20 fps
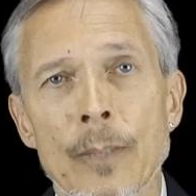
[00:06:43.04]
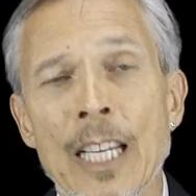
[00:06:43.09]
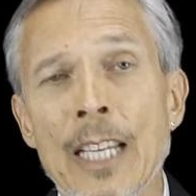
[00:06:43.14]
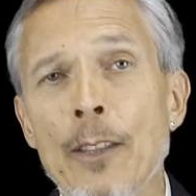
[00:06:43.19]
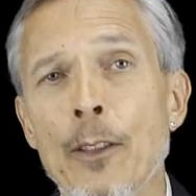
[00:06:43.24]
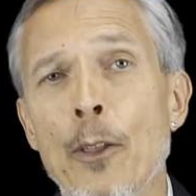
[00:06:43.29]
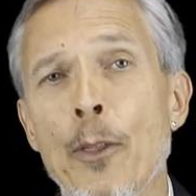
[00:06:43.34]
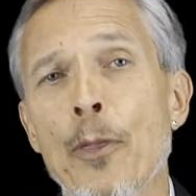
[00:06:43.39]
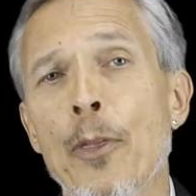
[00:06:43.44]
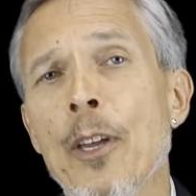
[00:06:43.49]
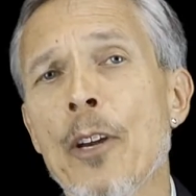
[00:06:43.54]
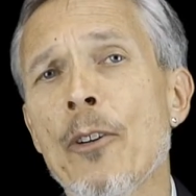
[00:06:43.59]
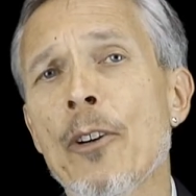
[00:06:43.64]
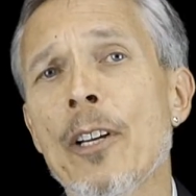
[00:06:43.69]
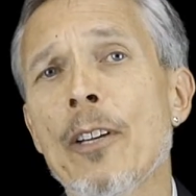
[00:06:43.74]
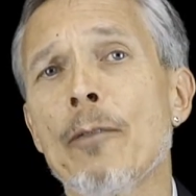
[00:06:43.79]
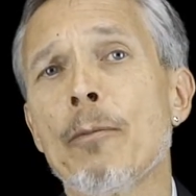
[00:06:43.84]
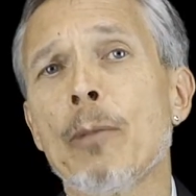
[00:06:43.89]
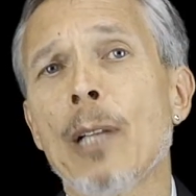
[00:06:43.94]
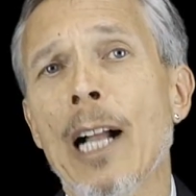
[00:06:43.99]
In the theory
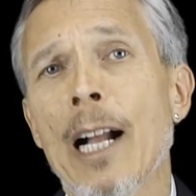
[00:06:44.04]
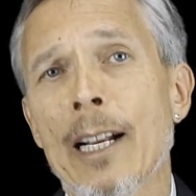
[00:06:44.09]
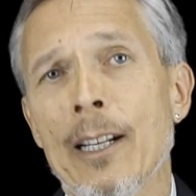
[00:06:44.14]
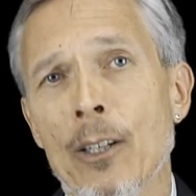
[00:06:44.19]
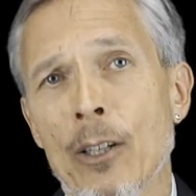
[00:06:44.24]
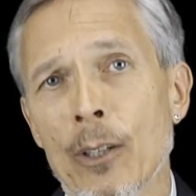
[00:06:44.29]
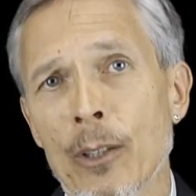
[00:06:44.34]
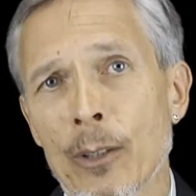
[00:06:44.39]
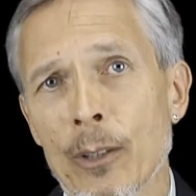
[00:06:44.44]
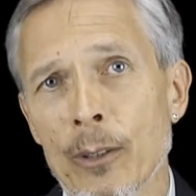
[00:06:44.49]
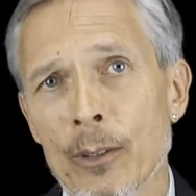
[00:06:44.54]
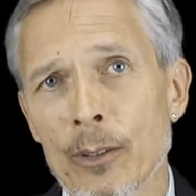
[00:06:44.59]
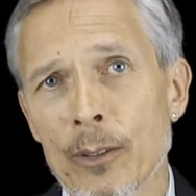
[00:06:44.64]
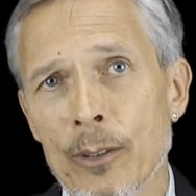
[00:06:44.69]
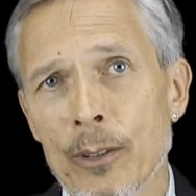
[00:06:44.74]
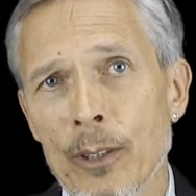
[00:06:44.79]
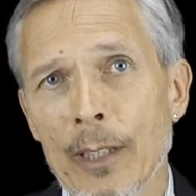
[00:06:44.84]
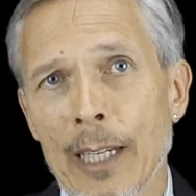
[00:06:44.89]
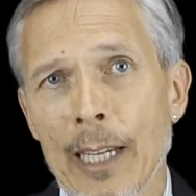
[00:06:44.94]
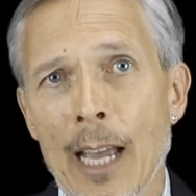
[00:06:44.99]
of black
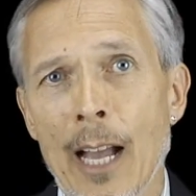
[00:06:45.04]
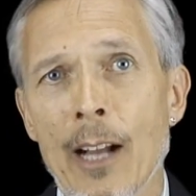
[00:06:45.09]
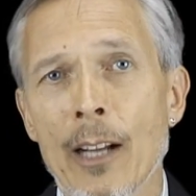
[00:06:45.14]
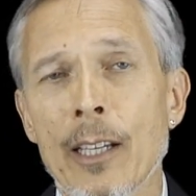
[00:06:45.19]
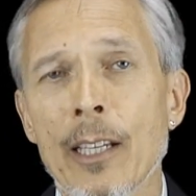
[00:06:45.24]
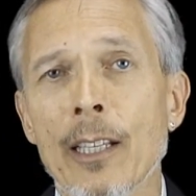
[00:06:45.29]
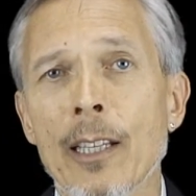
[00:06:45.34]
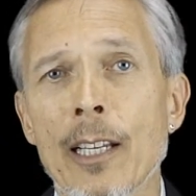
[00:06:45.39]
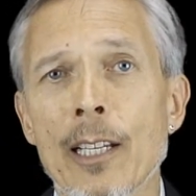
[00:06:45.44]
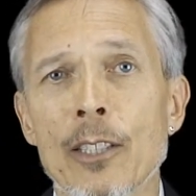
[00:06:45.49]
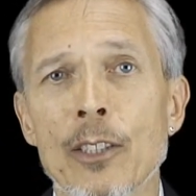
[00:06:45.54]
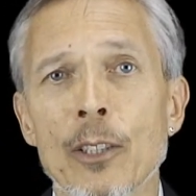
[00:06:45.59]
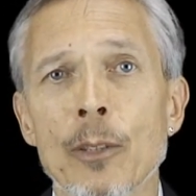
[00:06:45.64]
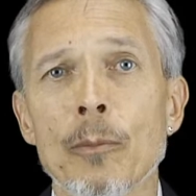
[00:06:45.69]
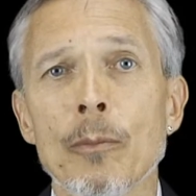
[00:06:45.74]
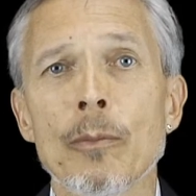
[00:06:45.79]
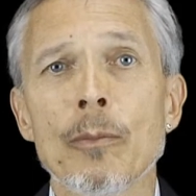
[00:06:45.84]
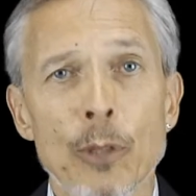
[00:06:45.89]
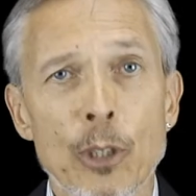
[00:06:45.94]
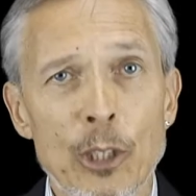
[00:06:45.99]
holes, the
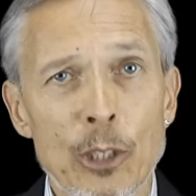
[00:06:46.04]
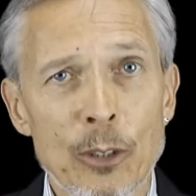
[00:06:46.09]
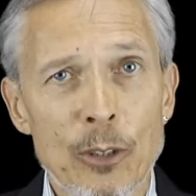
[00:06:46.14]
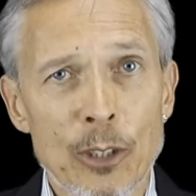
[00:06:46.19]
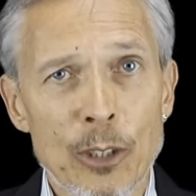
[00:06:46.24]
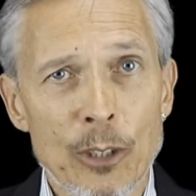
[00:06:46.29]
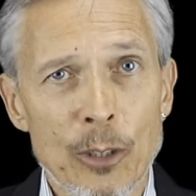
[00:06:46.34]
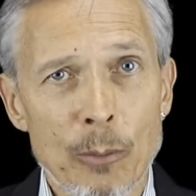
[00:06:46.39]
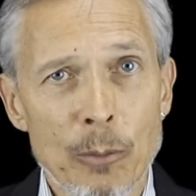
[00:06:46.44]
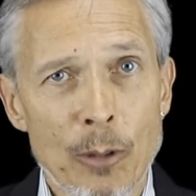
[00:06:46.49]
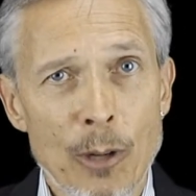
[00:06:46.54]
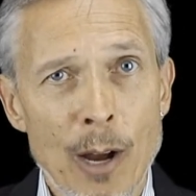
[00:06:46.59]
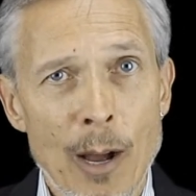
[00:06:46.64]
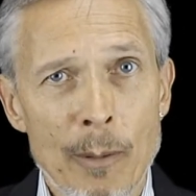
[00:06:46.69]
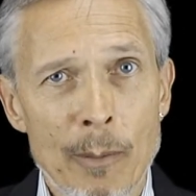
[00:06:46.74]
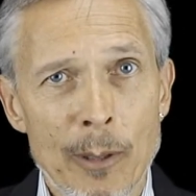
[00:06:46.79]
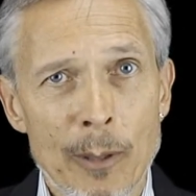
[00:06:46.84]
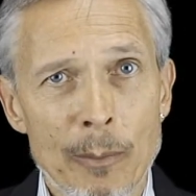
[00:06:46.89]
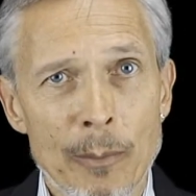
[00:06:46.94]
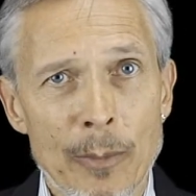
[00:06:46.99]
calculation produces a
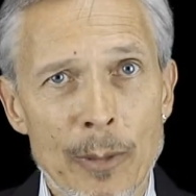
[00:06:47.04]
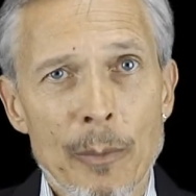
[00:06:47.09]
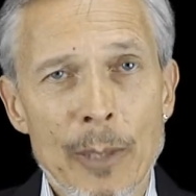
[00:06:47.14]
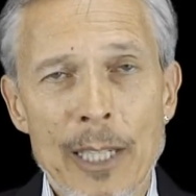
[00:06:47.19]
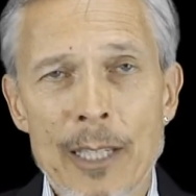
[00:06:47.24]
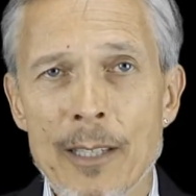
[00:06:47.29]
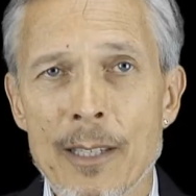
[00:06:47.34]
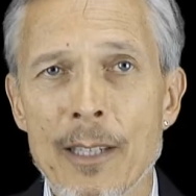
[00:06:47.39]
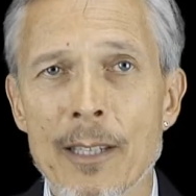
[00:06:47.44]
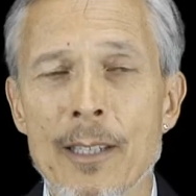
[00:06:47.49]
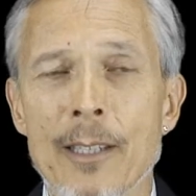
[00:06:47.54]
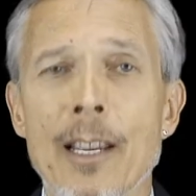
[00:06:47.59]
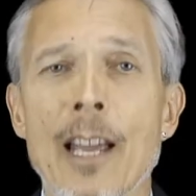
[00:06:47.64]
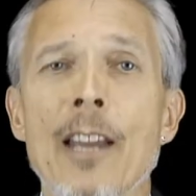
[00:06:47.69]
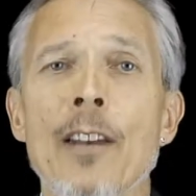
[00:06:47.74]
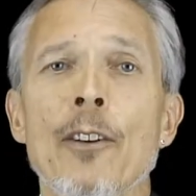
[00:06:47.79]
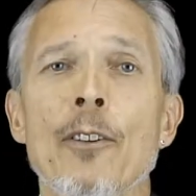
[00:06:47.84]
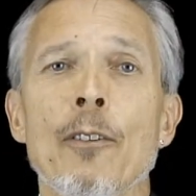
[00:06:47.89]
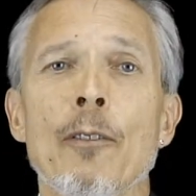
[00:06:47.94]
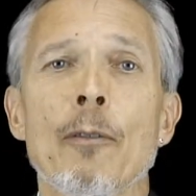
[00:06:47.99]
problem, because the
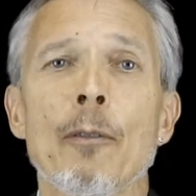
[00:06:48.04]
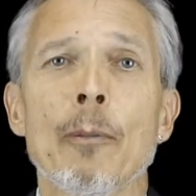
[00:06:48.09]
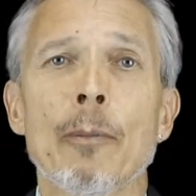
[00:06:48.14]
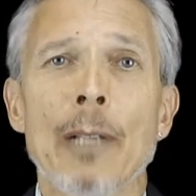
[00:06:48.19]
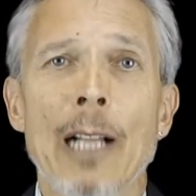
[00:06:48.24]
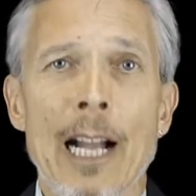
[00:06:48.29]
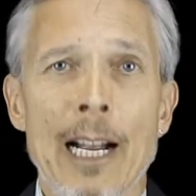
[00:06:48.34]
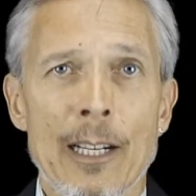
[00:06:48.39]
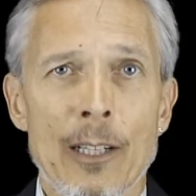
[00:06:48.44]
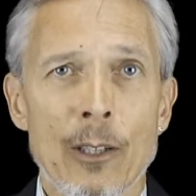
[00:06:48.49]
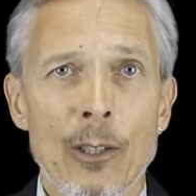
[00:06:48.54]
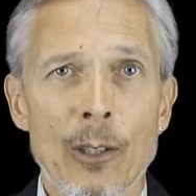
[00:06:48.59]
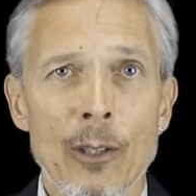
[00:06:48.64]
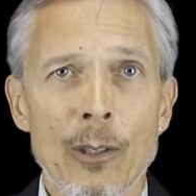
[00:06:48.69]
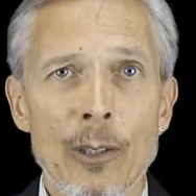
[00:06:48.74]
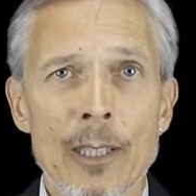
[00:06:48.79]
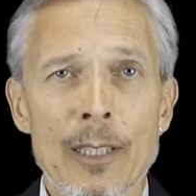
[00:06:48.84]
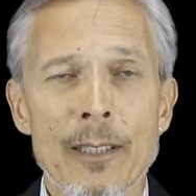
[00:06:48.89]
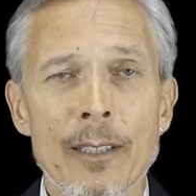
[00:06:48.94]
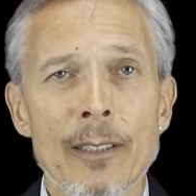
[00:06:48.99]
center of a black
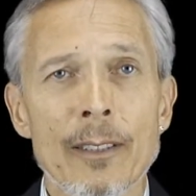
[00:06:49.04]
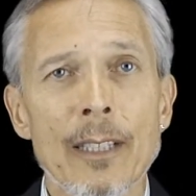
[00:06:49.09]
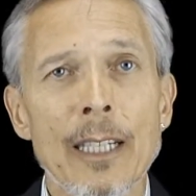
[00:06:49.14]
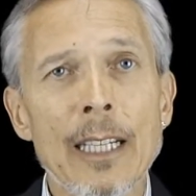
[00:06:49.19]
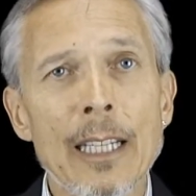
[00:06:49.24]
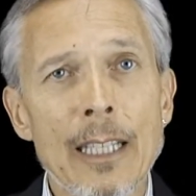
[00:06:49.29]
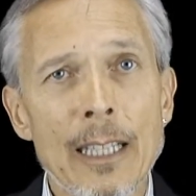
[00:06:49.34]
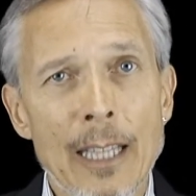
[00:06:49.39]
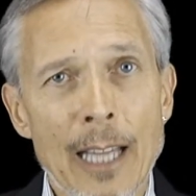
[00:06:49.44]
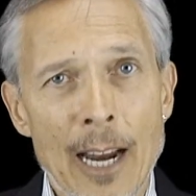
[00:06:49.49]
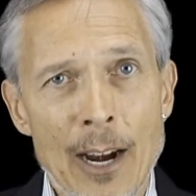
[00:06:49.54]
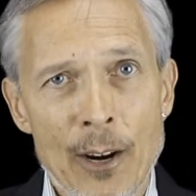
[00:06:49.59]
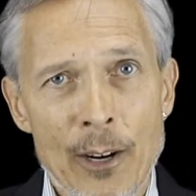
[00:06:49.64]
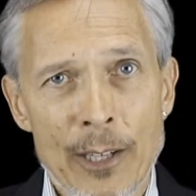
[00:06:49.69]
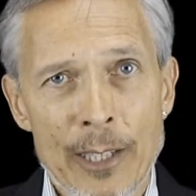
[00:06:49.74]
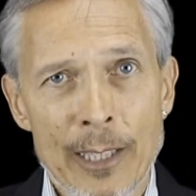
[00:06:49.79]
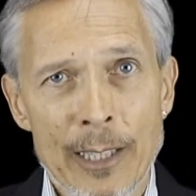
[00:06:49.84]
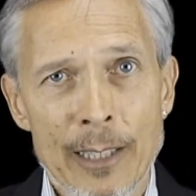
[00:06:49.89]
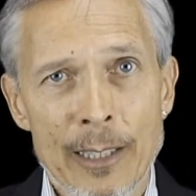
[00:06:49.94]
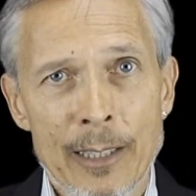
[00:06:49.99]
hole is a
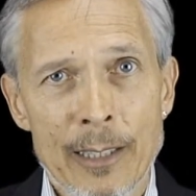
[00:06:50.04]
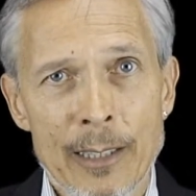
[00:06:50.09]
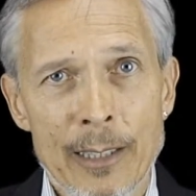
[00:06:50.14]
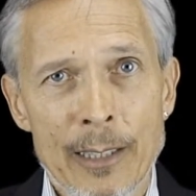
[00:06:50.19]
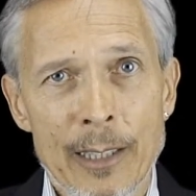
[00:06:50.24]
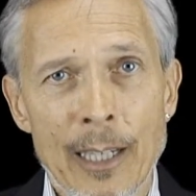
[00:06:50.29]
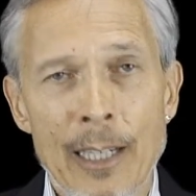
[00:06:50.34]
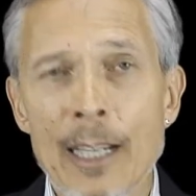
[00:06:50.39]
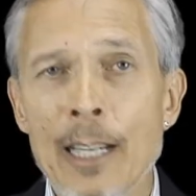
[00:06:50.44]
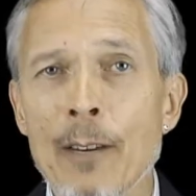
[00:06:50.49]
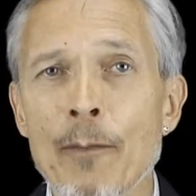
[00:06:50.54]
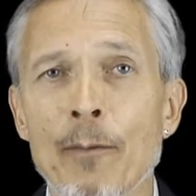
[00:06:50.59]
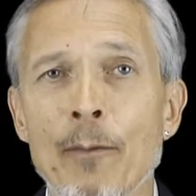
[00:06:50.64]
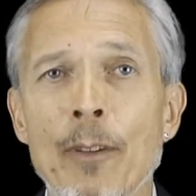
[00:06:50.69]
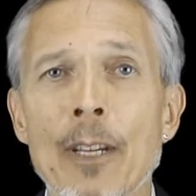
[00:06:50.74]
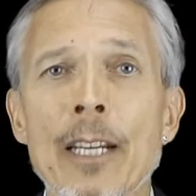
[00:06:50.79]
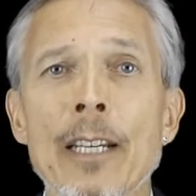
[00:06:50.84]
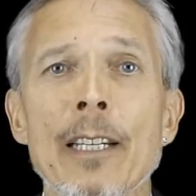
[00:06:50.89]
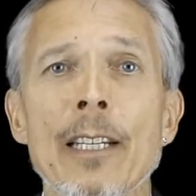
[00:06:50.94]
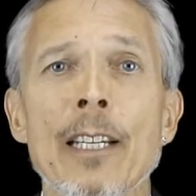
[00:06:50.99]
singularity, an
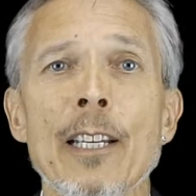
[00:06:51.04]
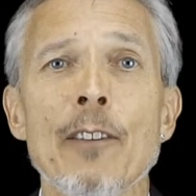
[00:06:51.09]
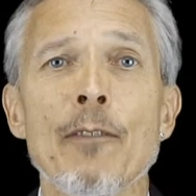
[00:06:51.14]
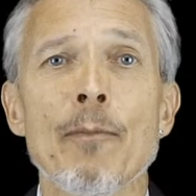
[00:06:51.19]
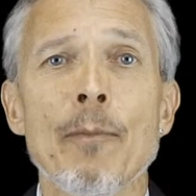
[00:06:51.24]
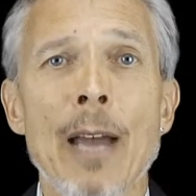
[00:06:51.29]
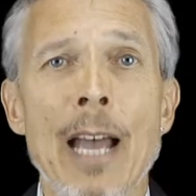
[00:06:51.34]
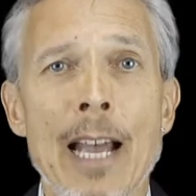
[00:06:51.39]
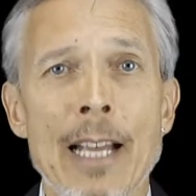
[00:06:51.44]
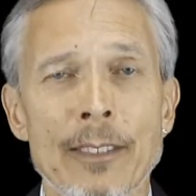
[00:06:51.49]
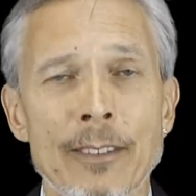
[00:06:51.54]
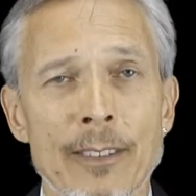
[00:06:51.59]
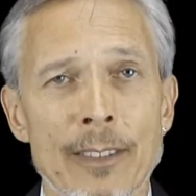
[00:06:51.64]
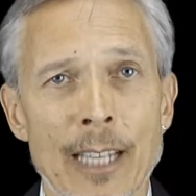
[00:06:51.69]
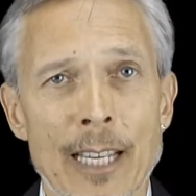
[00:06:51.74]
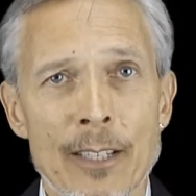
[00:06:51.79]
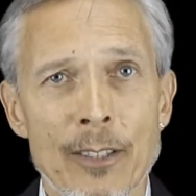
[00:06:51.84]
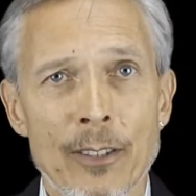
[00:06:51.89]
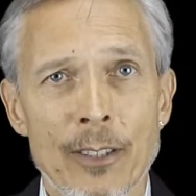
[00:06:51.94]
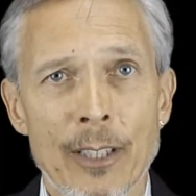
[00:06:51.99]
infinity of mass
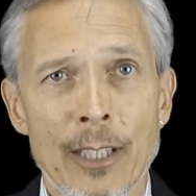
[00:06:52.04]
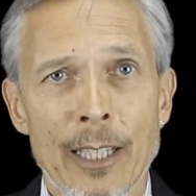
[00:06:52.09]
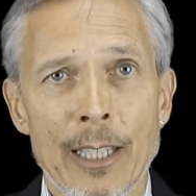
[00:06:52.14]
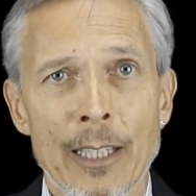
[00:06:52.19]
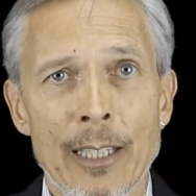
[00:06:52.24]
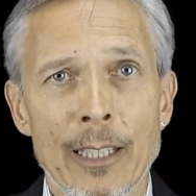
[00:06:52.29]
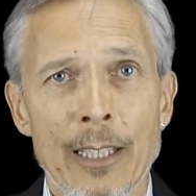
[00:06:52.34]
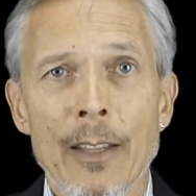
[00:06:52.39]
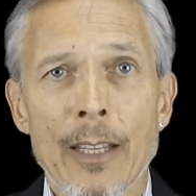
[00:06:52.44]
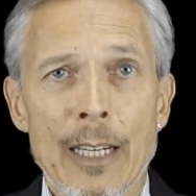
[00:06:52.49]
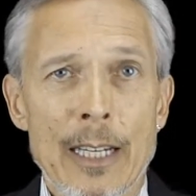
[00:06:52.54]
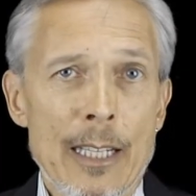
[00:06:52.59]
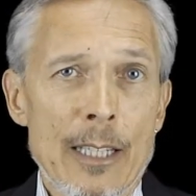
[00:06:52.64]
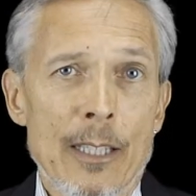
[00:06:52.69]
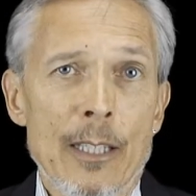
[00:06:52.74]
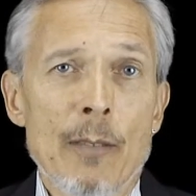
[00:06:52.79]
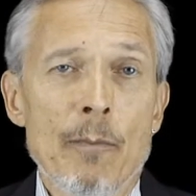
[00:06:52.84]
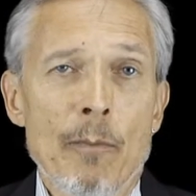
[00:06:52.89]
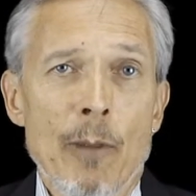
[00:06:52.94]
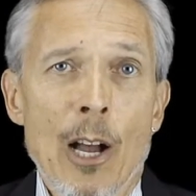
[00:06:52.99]
density that
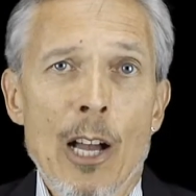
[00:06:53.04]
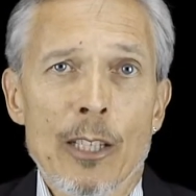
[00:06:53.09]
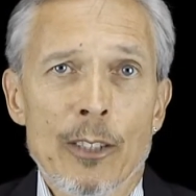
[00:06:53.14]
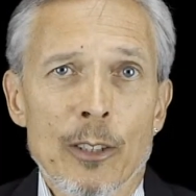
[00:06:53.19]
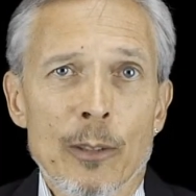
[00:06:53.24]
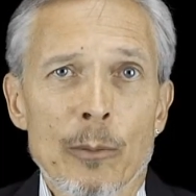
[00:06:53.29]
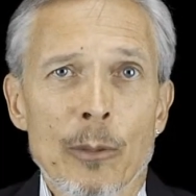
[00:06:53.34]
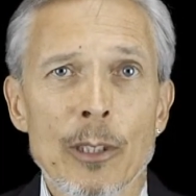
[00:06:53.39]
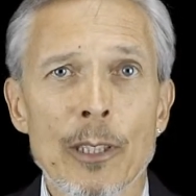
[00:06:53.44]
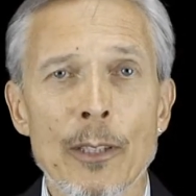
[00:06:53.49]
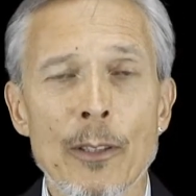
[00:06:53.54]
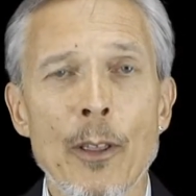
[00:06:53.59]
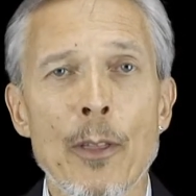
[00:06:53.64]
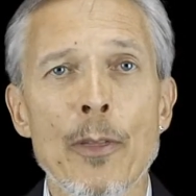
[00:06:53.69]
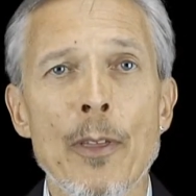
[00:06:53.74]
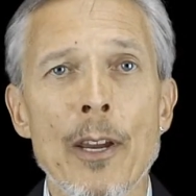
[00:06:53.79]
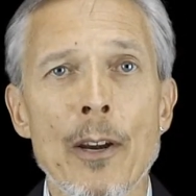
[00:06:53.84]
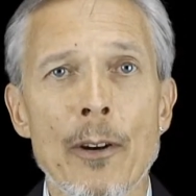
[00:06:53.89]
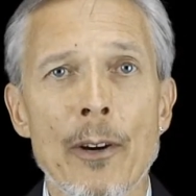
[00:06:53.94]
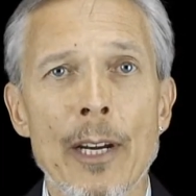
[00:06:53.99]
is impossible in the
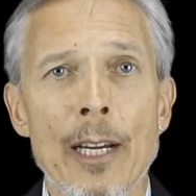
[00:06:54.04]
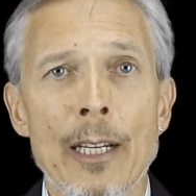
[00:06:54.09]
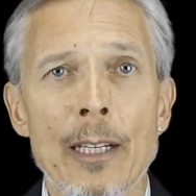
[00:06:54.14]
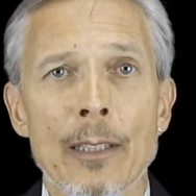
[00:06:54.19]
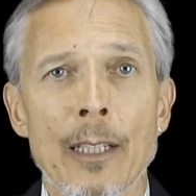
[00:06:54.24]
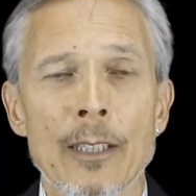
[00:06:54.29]
theory.